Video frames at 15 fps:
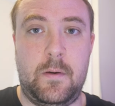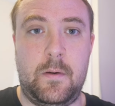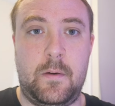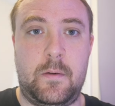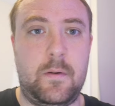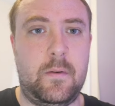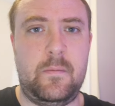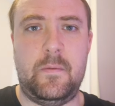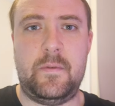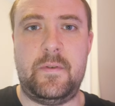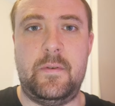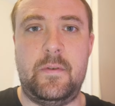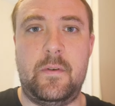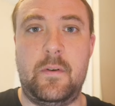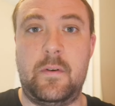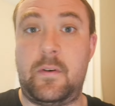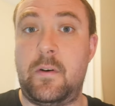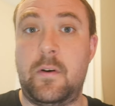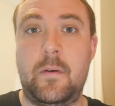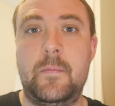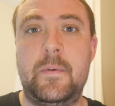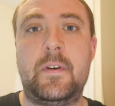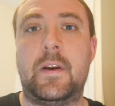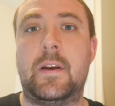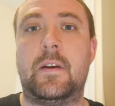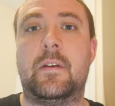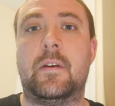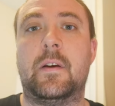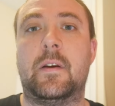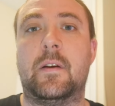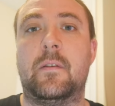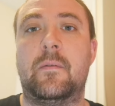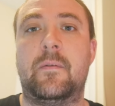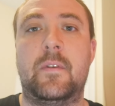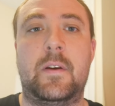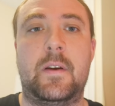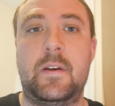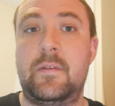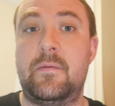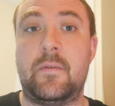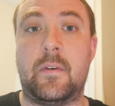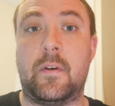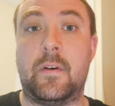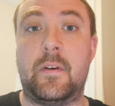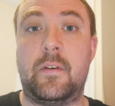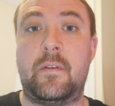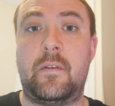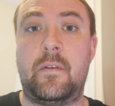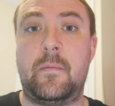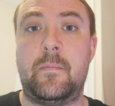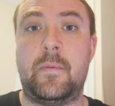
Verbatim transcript: God wasn't accommodating for the Israelites